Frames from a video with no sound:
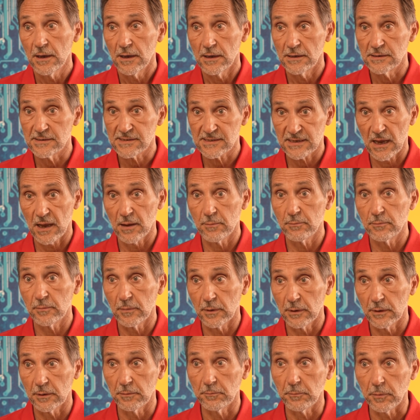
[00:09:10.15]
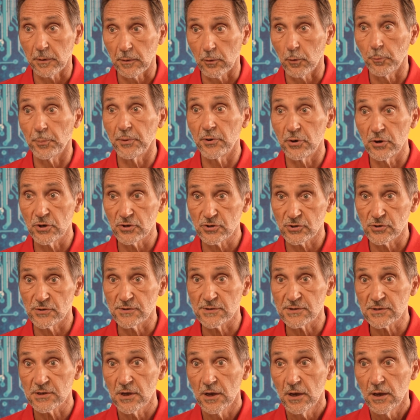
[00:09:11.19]
in some
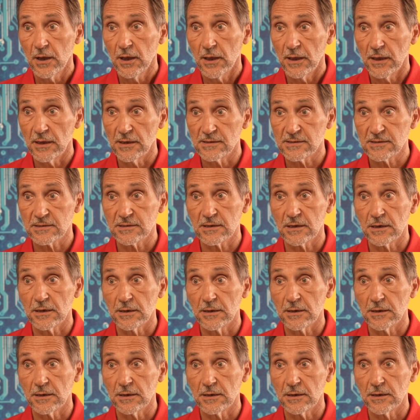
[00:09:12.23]
operations is